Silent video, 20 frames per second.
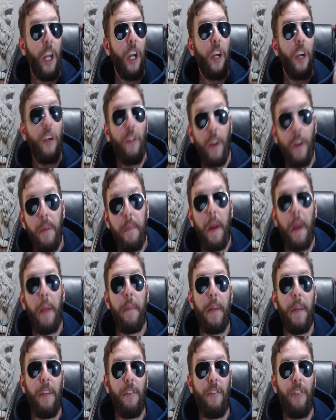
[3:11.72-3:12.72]
Green Bay
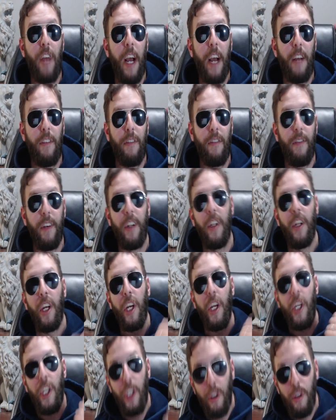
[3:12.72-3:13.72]
beats Jacksonville.
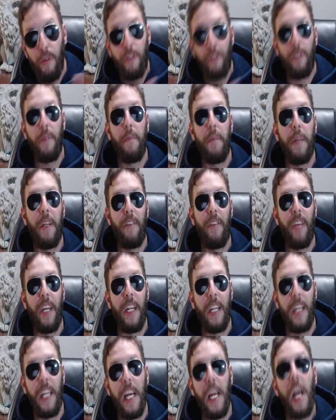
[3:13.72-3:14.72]
Houston beats
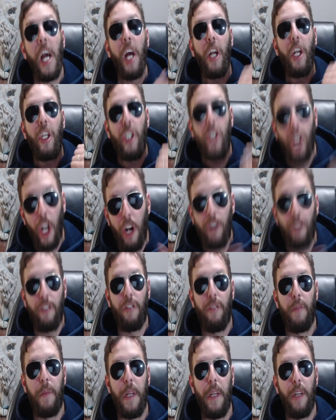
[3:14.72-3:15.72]
Indy.
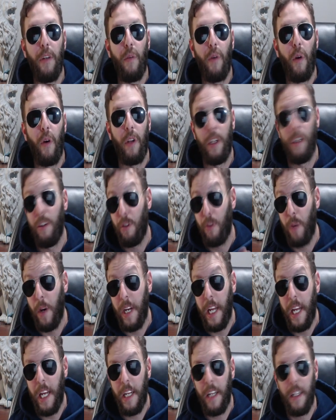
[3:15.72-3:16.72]
Chargers beat New Orleans quite
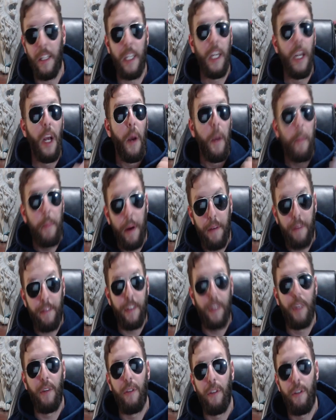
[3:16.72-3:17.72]
handily.
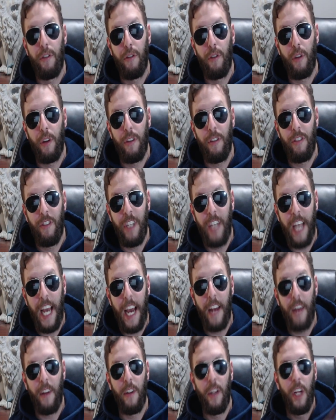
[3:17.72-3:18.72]
Buffalo destroys
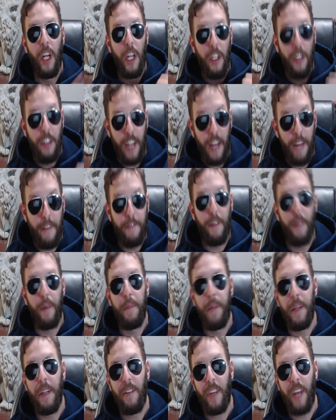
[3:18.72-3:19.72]
Seattle. Denver
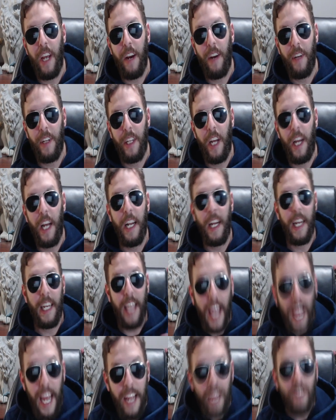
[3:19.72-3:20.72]
beats Carolina.
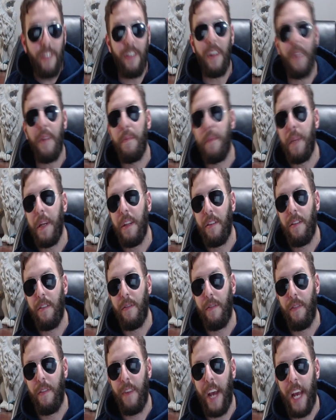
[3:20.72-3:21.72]
K C beats
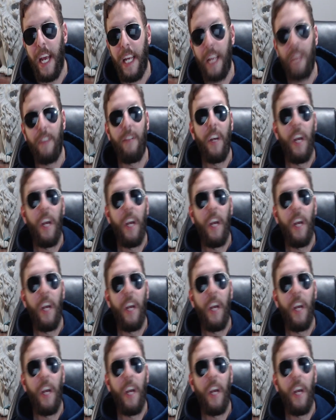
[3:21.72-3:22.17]
Vegas.